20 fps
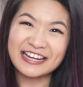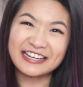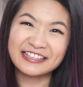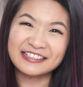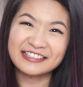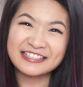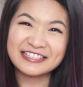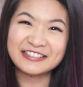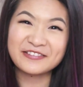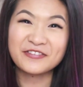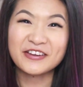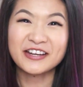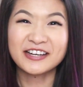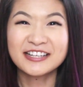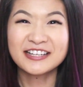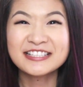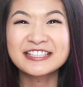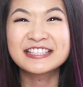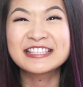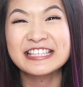that it looks
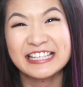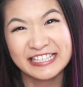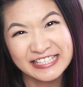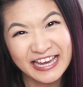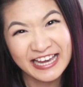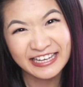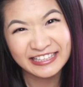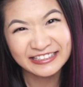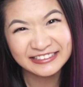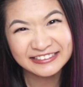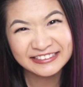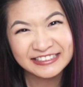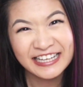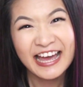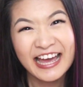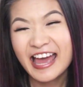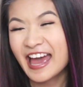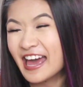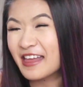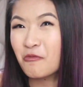very detailed,
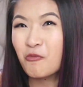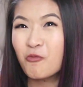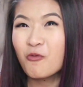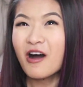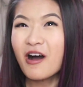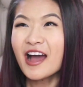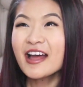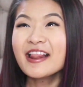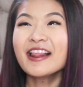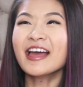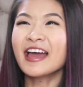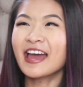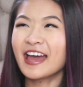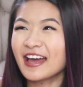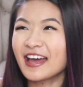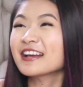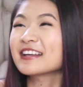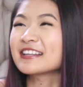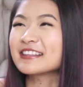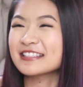and why the
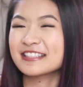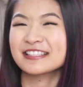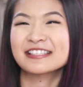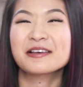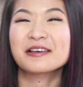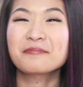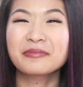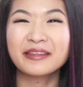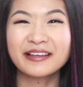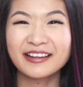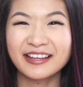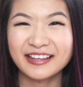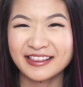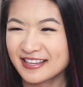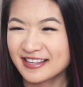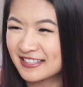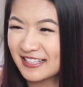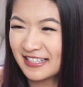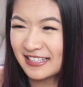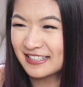heck does something like
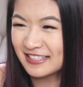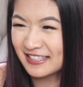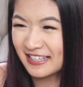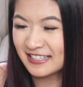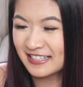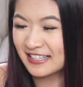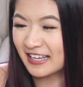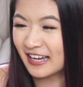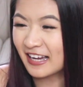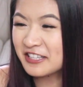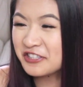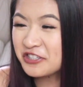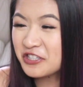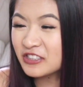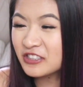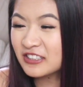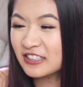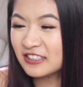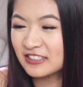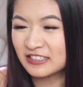this exist? Like, I
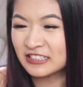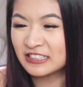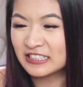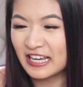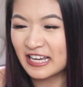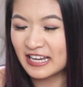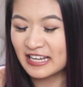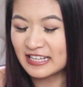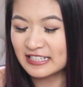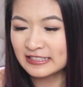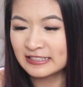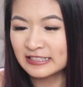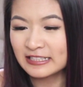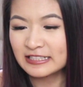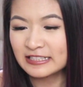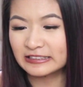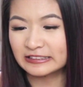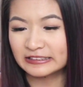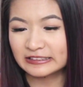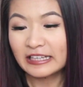don't understand.
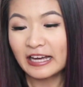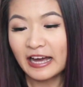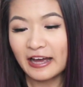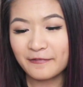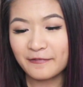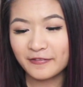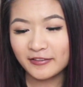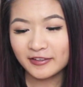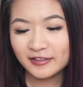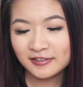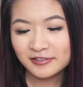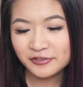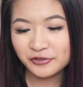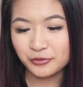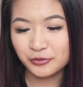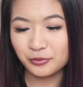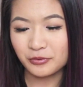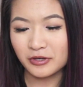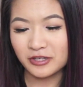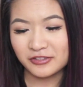I feel like I
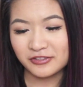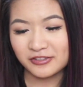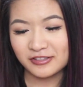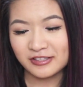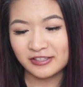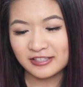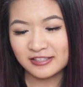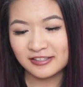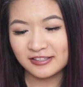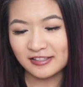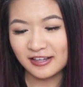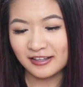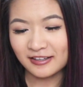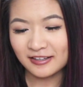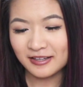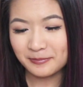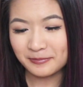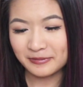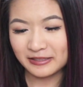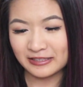just swatched this because it's not
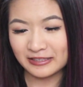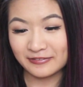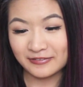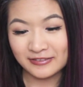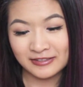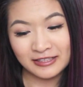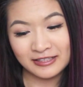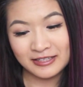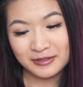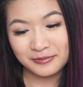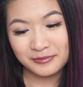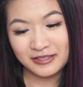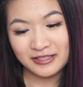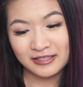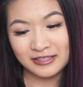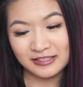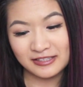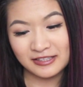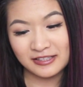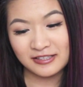like I'm going to give it to anybody
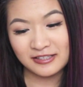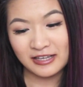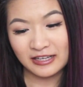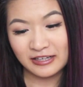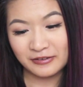because this is